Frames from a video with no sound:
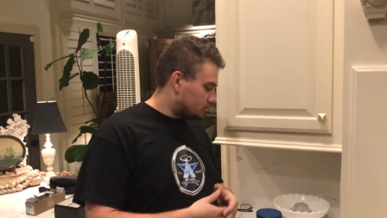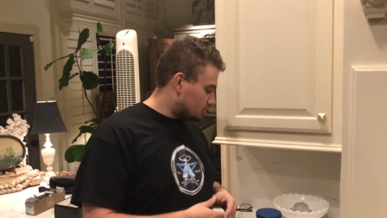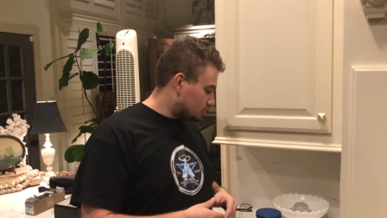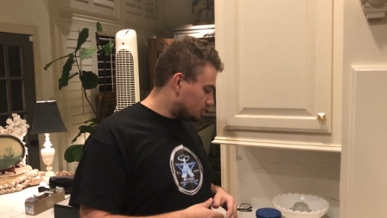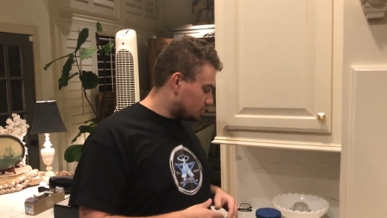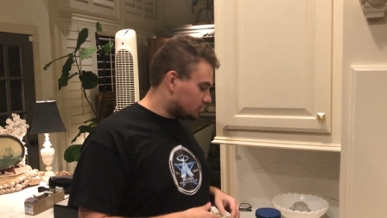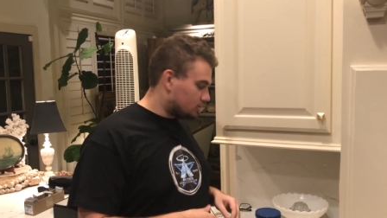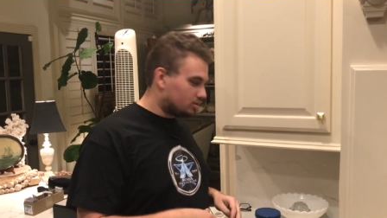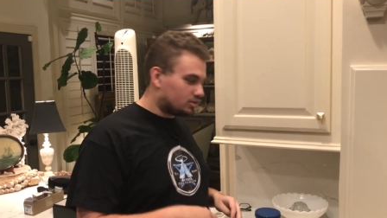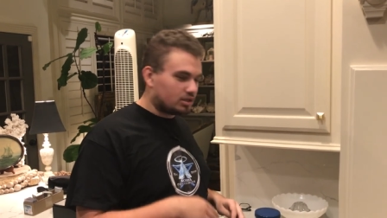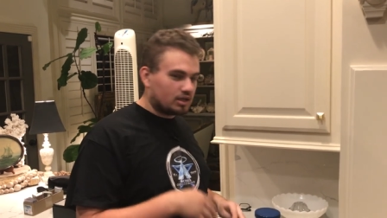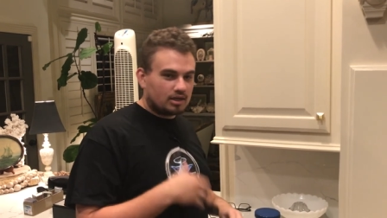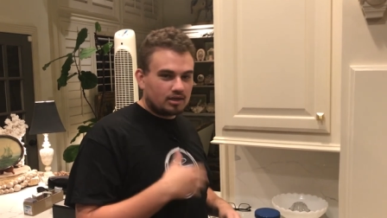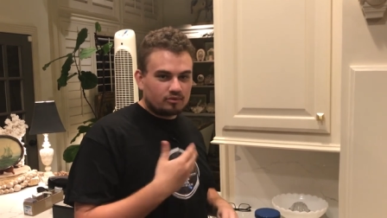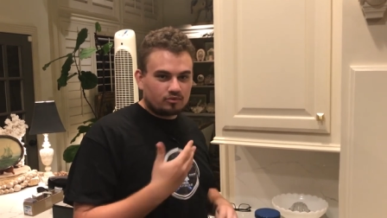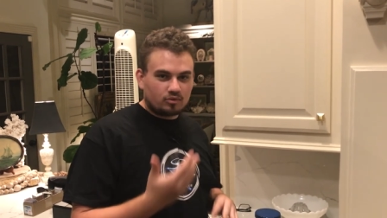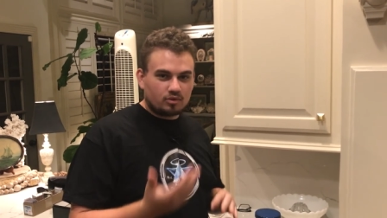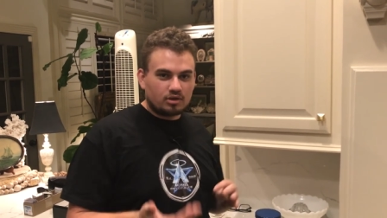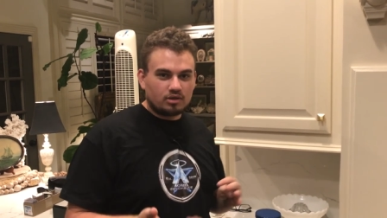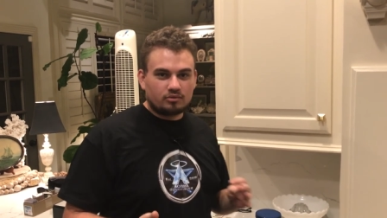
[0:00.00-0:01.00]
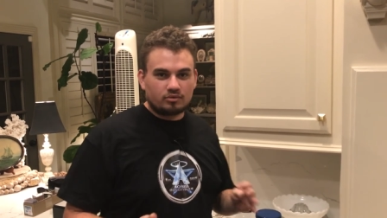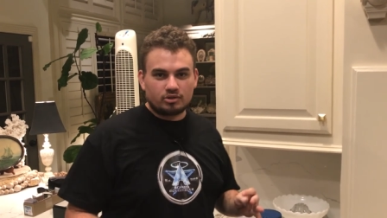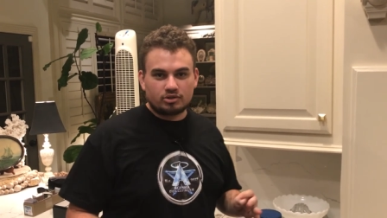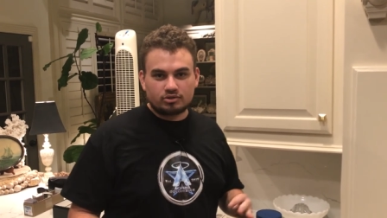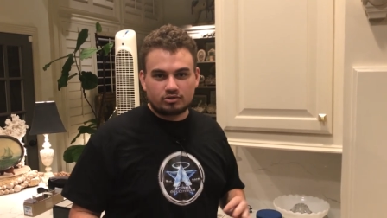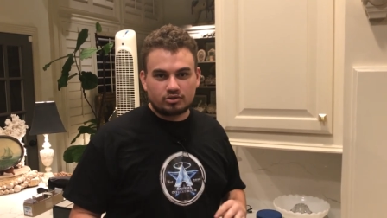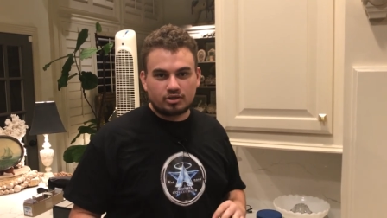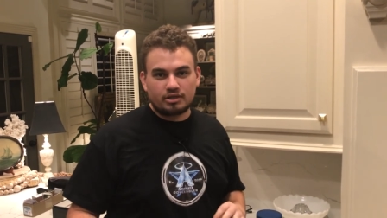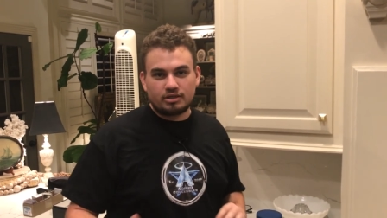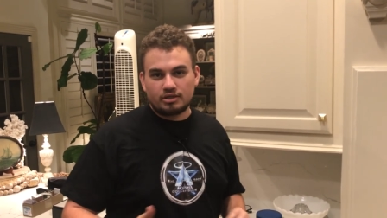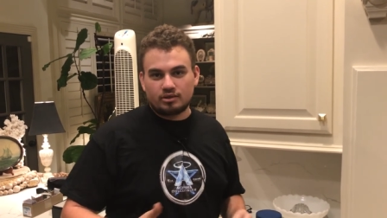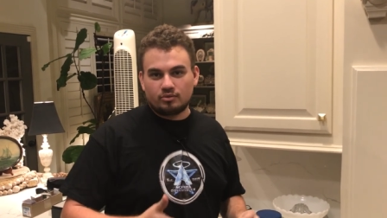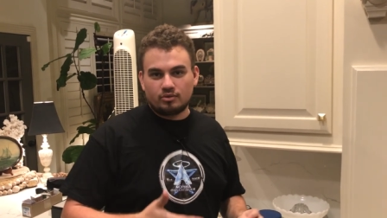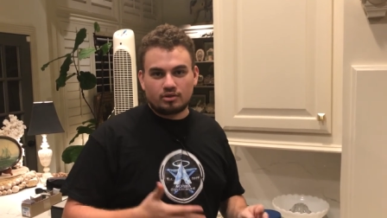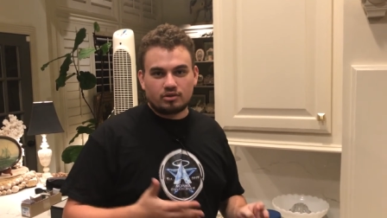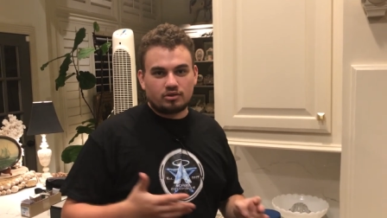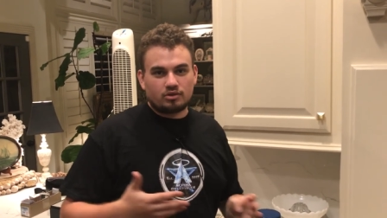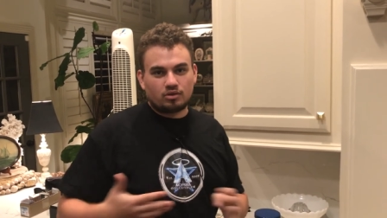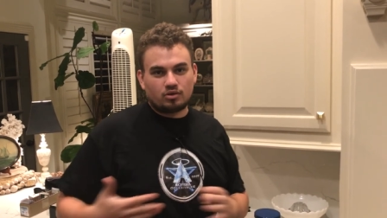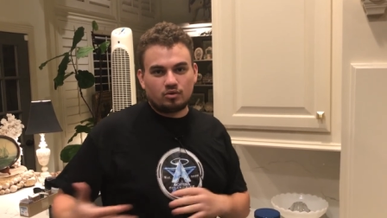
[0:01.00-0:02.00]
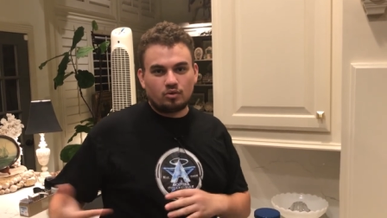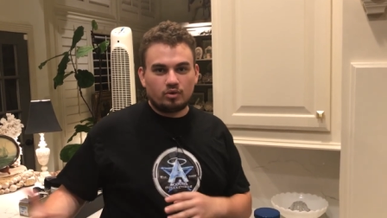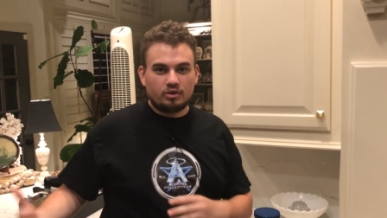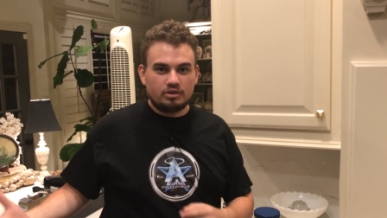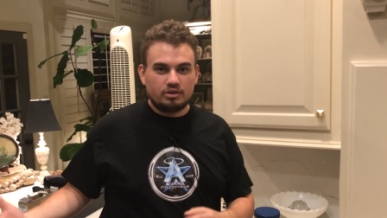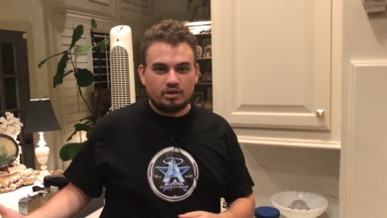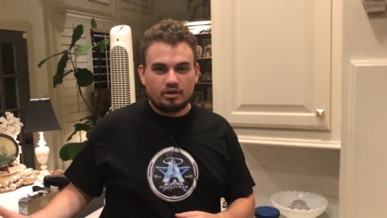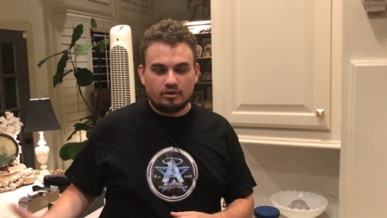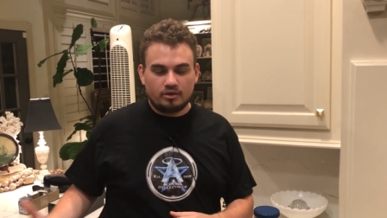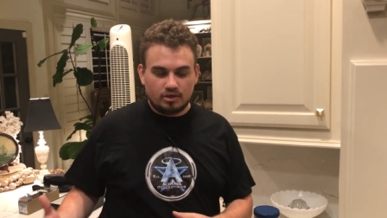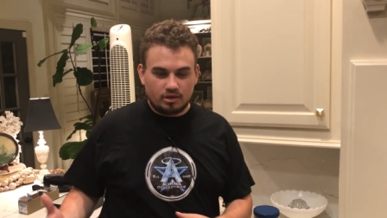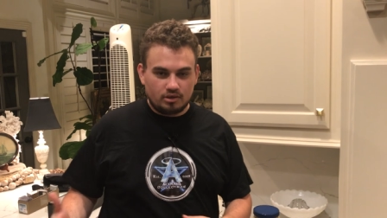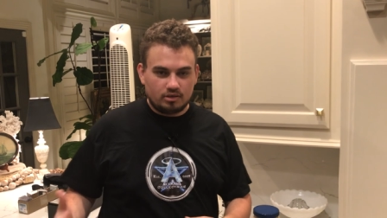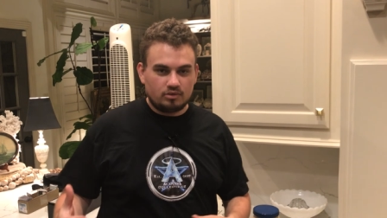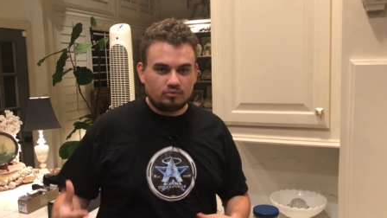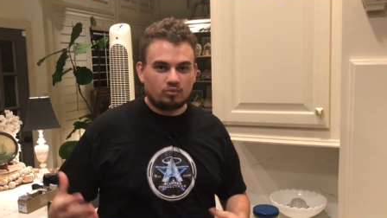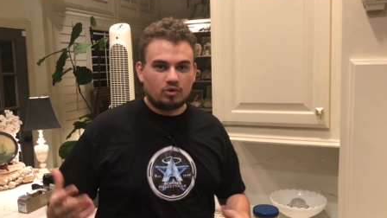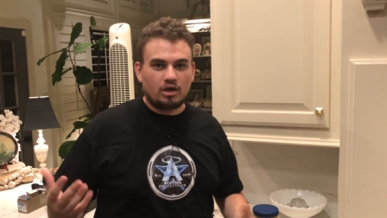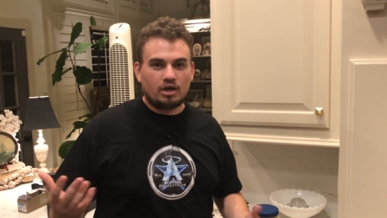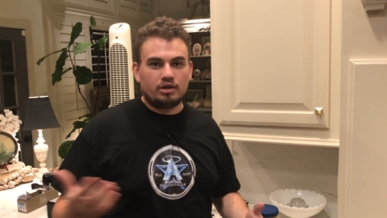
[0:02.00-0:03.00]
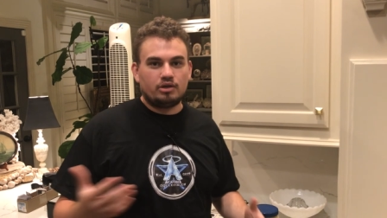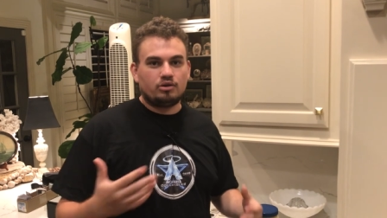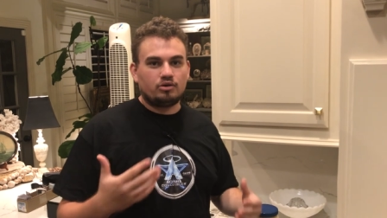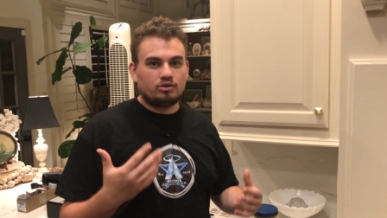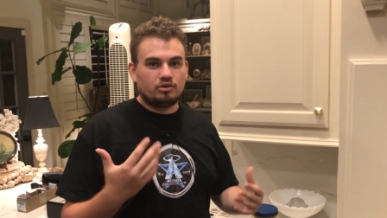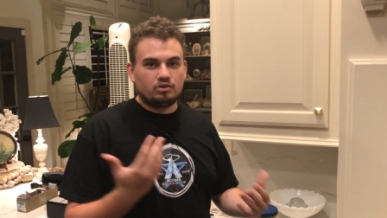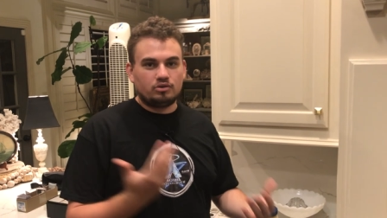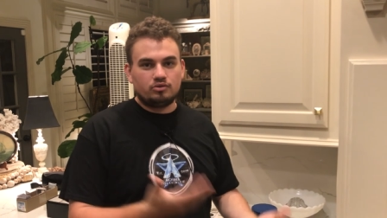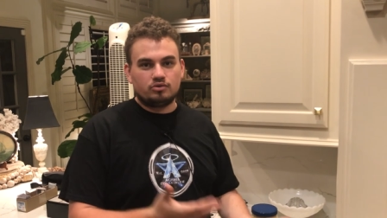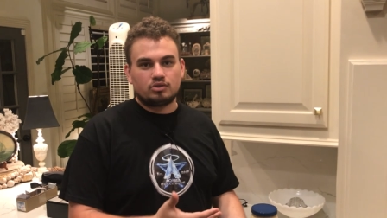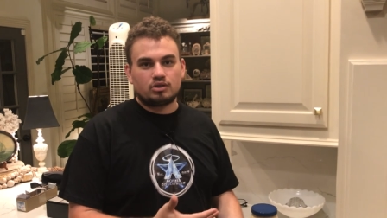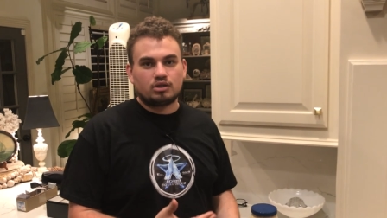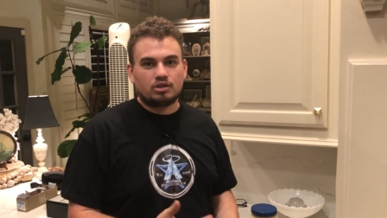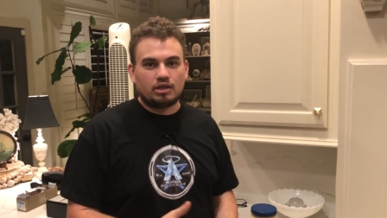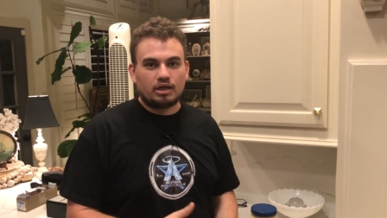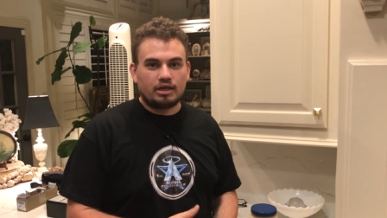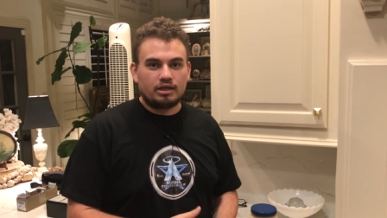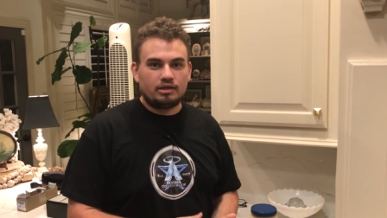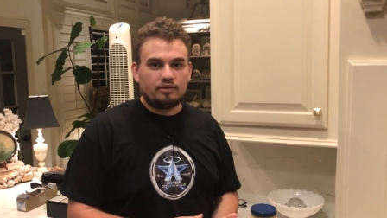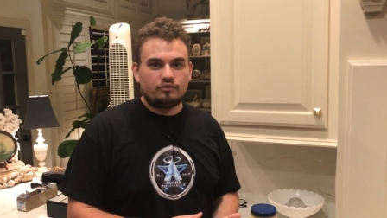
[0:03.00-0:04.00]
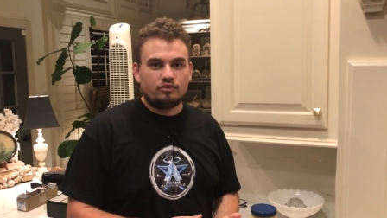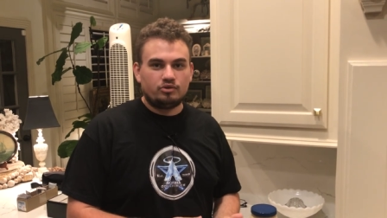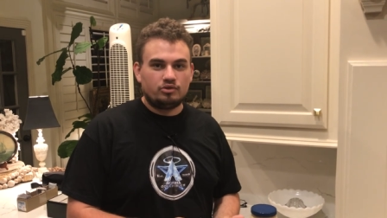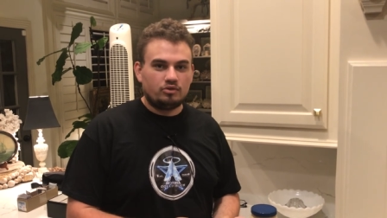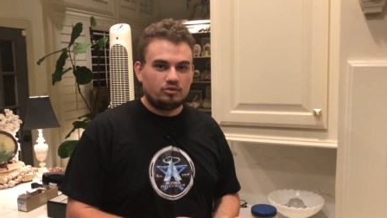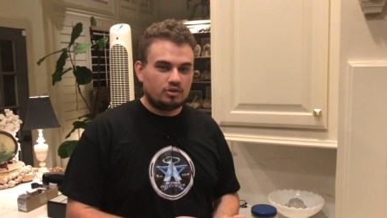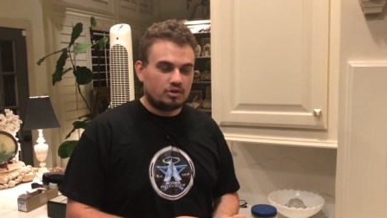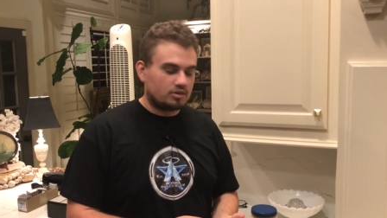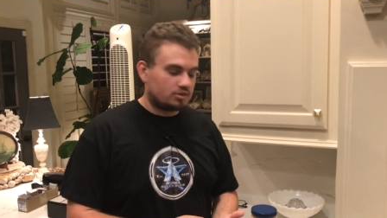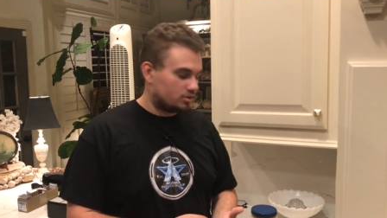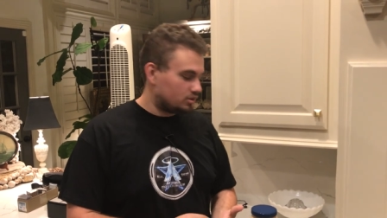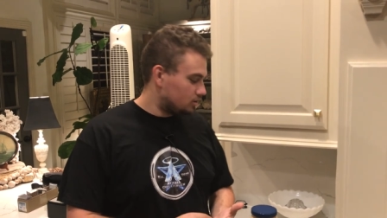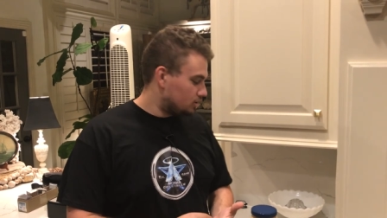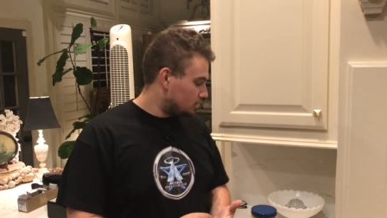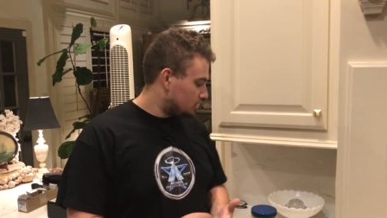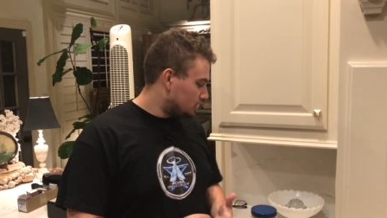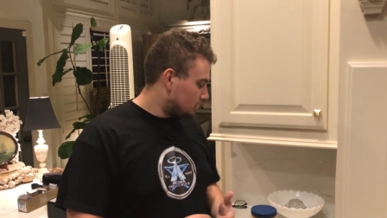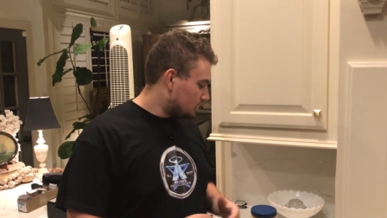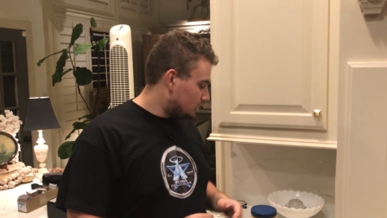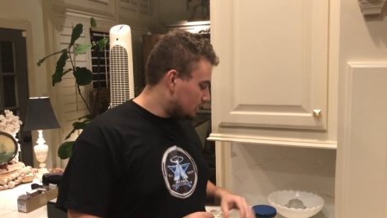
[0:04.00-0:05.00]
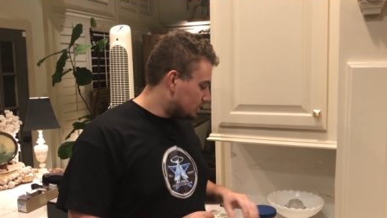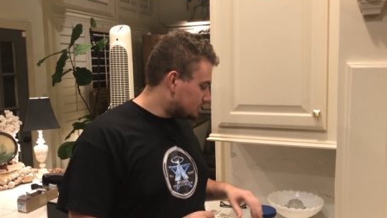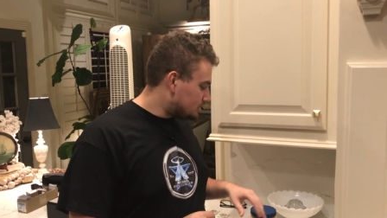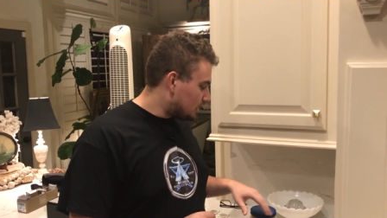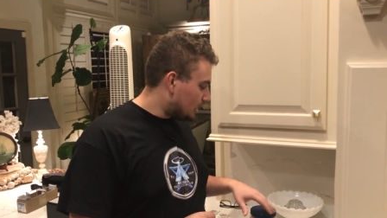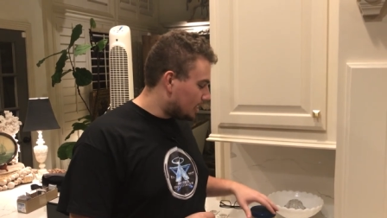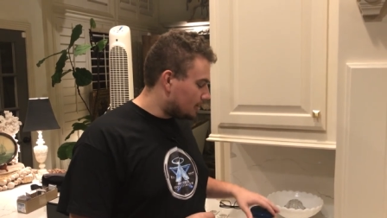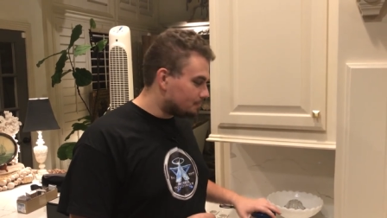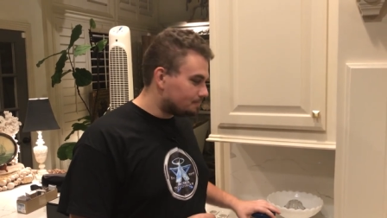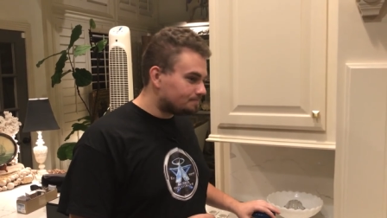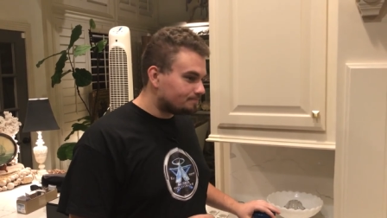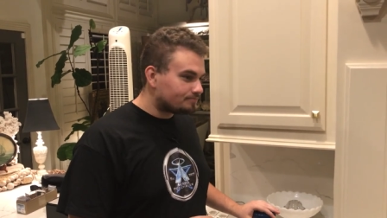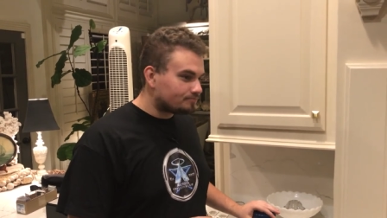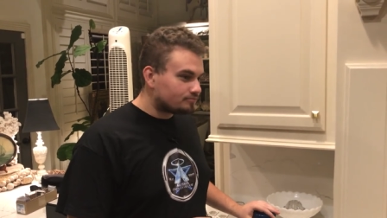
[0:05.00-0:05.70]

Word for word: So this is kind of where we're trending with the coin area and why you're going to lose a client if you do this, is that